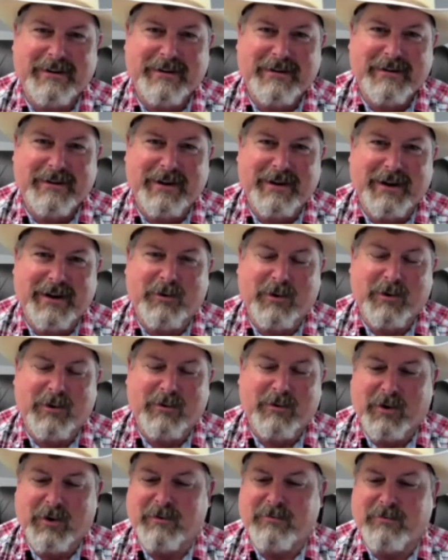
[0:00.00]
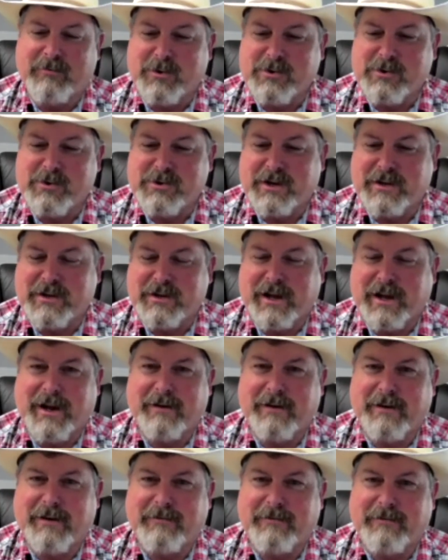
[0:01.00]
we're very fortunate to
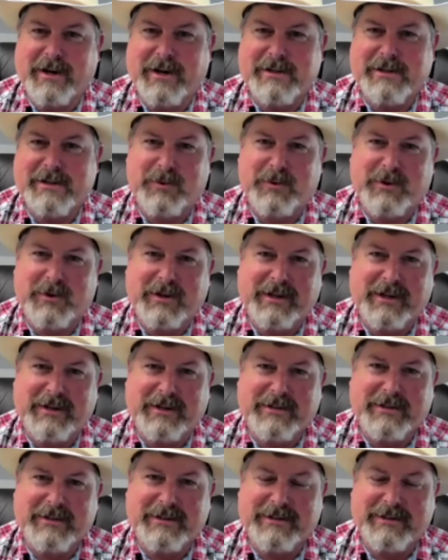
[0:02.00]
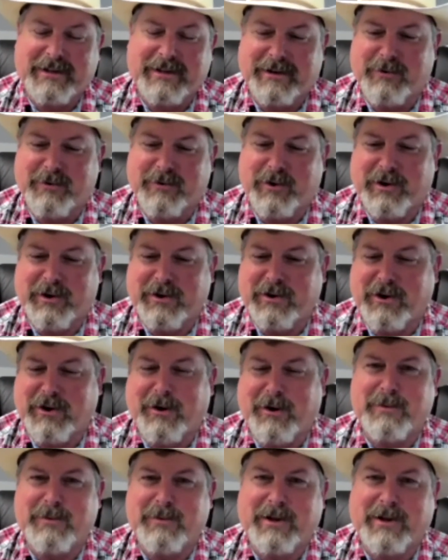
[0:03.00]
have your expertise in a very
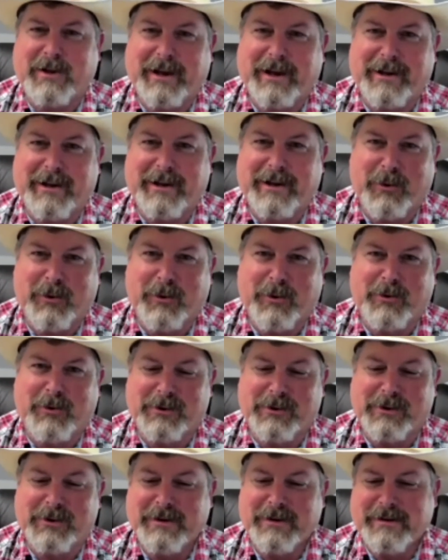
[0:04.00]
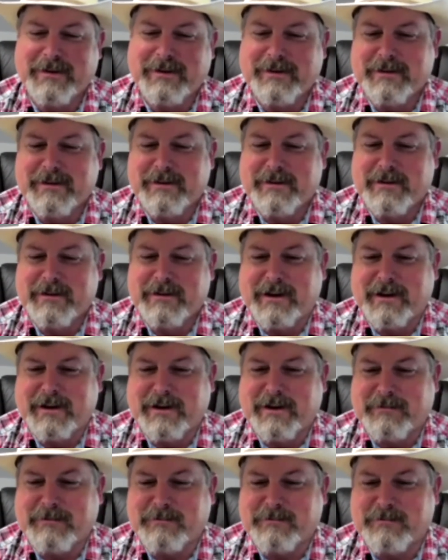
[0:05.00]
complicated world.
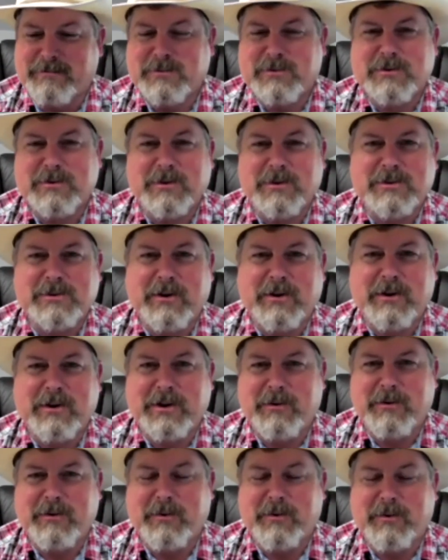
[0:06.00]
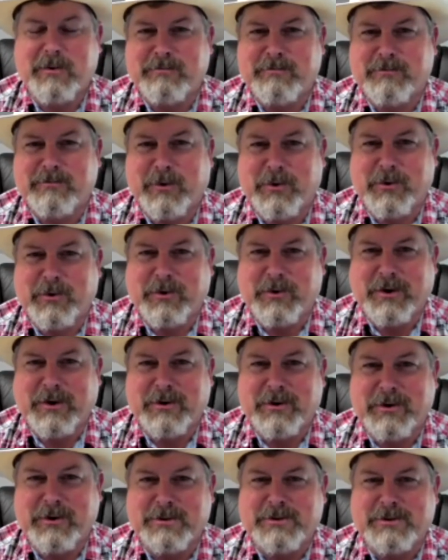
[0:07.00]
So, Sarah, do you want to further
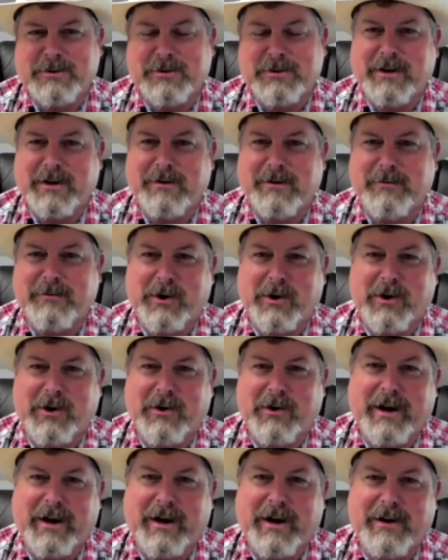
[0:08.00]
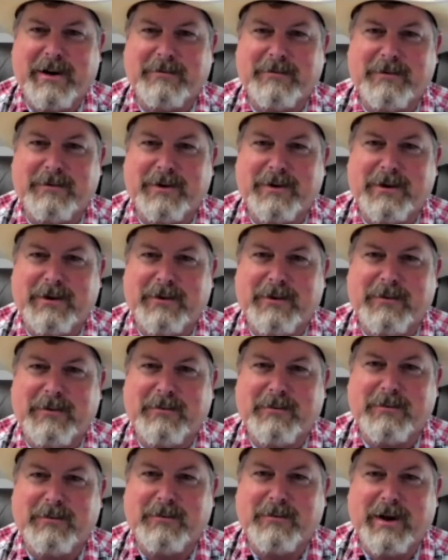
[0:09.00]
introduce yourself, where you're at,
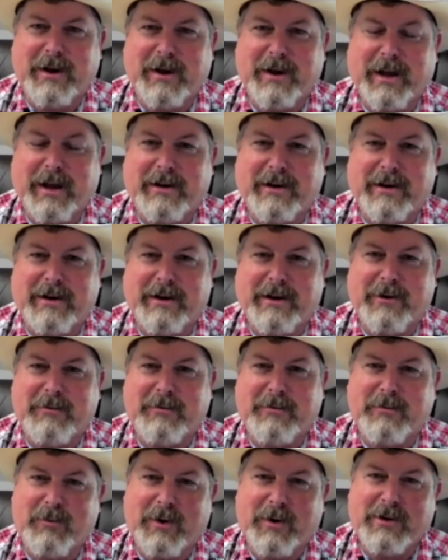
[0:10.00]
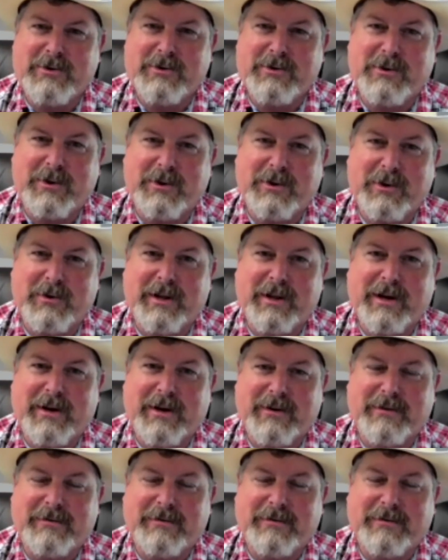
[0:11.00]
and what you do there?